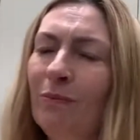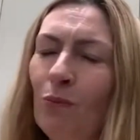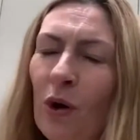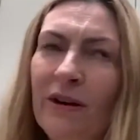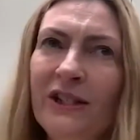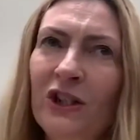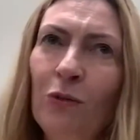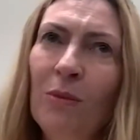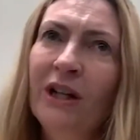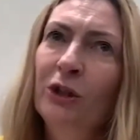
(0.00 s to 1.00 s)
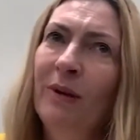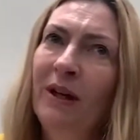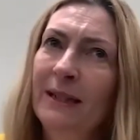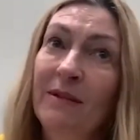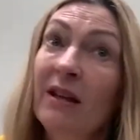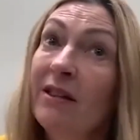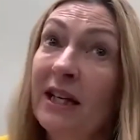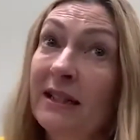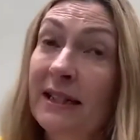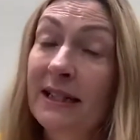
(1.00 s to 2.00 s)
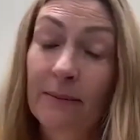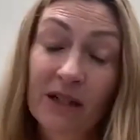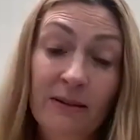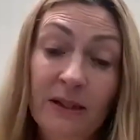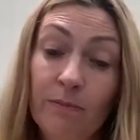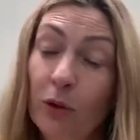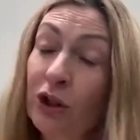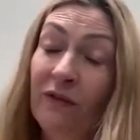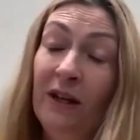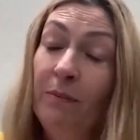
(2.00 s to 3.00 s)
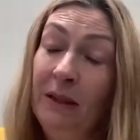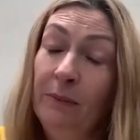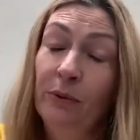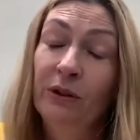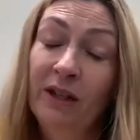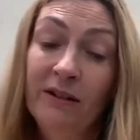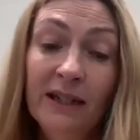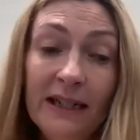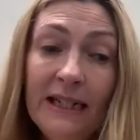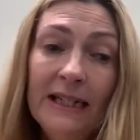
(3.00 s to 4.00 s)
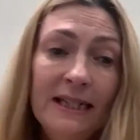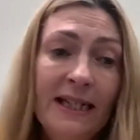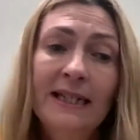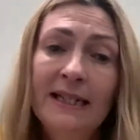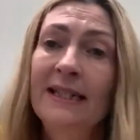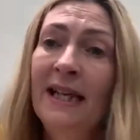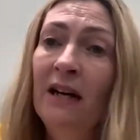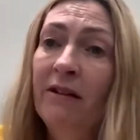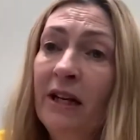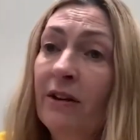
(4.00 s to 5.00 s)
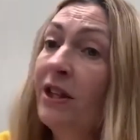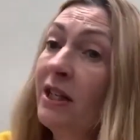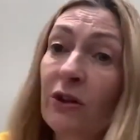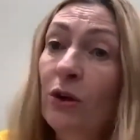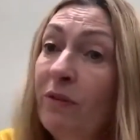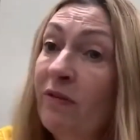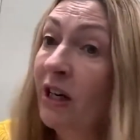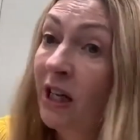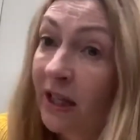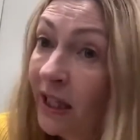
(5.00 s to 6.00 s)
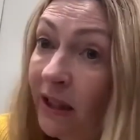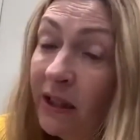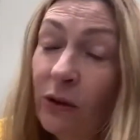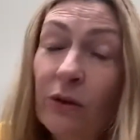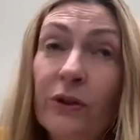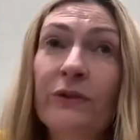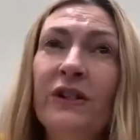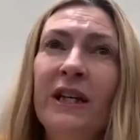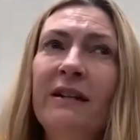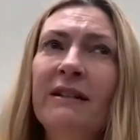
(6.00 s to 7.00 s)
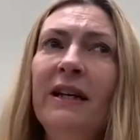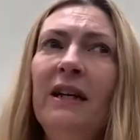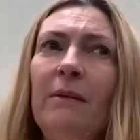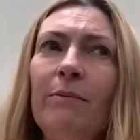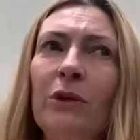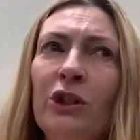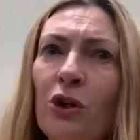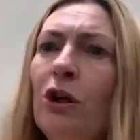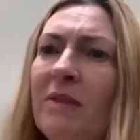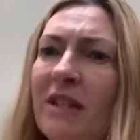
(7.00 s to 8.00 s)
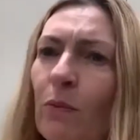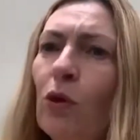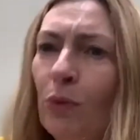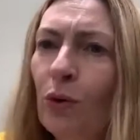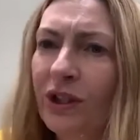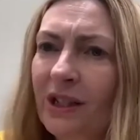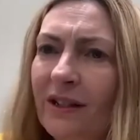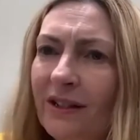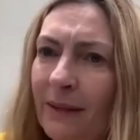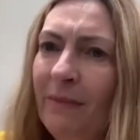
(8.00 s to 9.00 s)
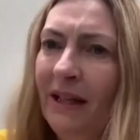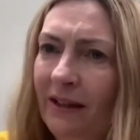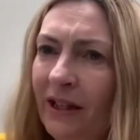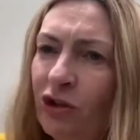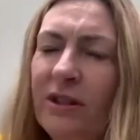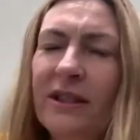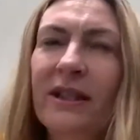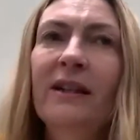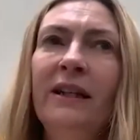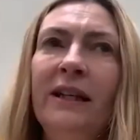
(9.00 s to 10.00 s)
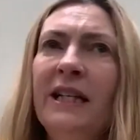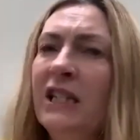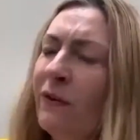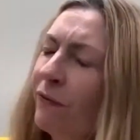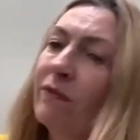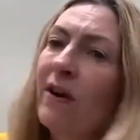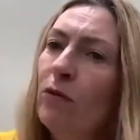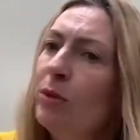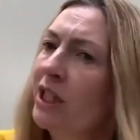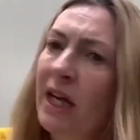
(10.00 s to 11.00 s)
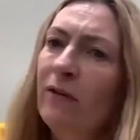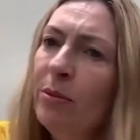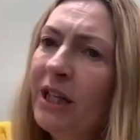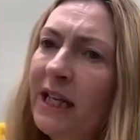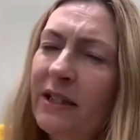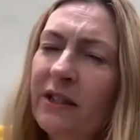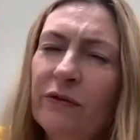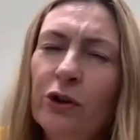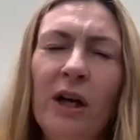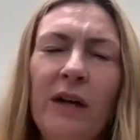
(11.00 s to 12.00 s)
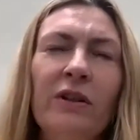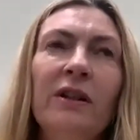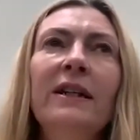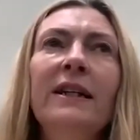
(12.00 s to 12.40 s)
worry so much about some of the other things that sometimes motivate people around status and salary and other things, although I've been very lucky in all of those things. Autonomy is more important to me intrinsically. And it's different for everybody. Everybody has a different driver.